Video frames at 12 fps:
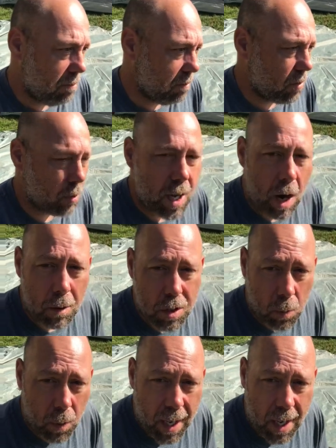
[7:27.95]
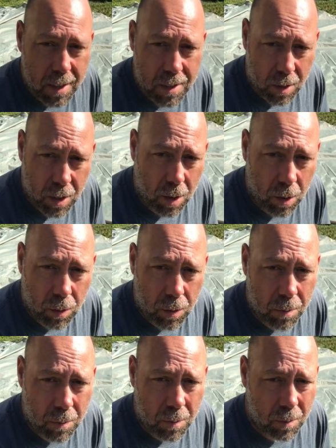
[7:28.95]
3 hours away and it's a little
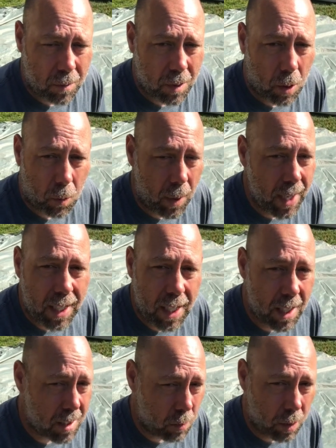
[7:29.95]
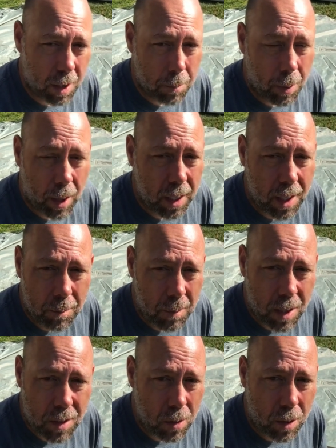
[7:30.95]
rainy. It's really buggy in
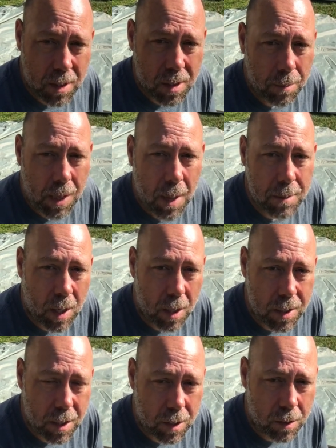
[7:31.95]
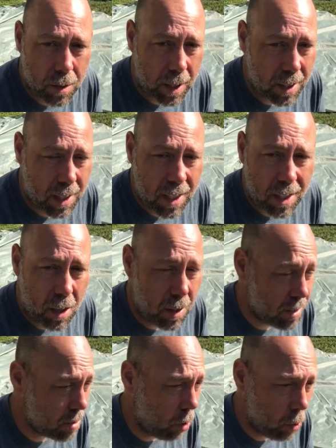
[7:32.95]
Minnesota sometimes, and all of a sudden you get there,
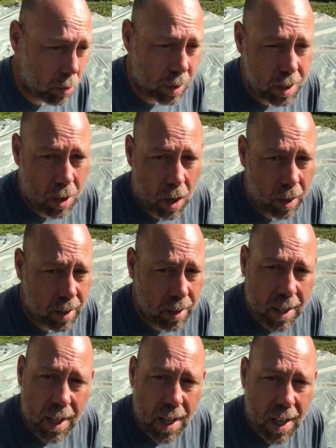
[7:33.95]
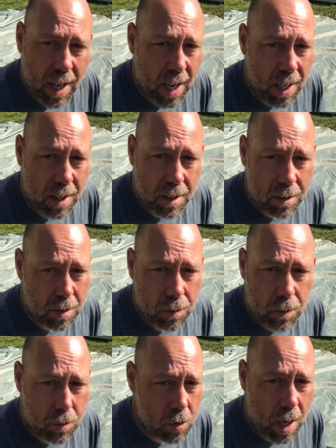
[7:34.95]
it's totally dark, and
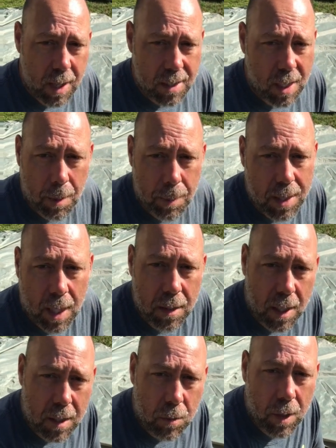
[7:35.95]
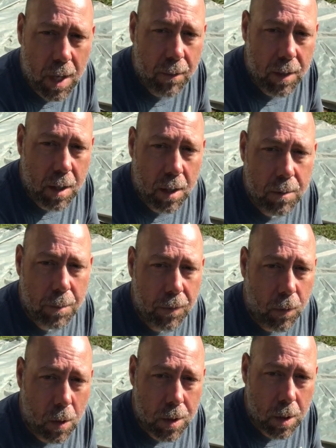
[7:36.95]
you're trying to set up a tent that you really haven't done
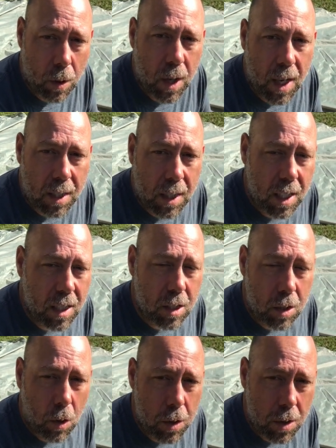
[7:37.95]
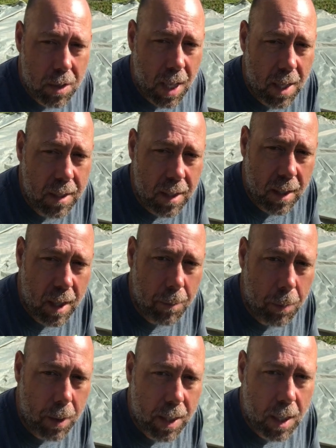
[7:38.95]
before. So getting to know your tent
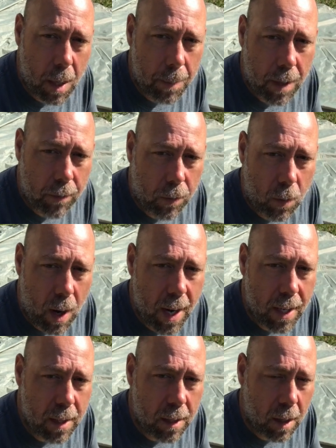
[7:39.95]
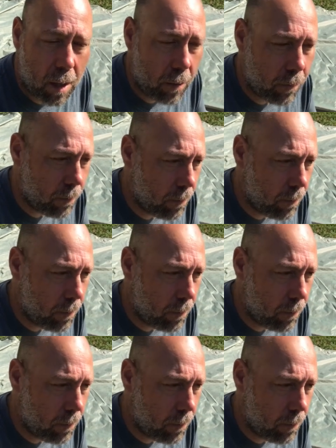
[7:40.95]
and putting it up in a variety of